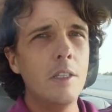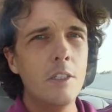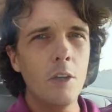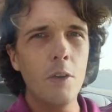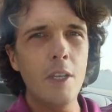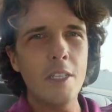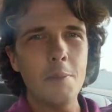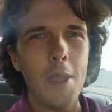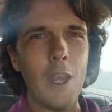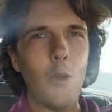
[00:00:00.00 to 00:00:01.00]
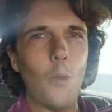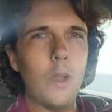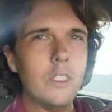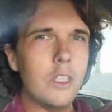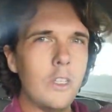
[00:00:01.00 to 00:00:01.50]
So it doesn't matter
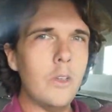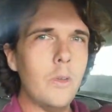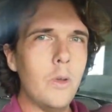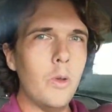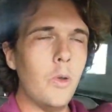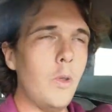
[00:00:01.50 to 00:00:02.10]
what you do, who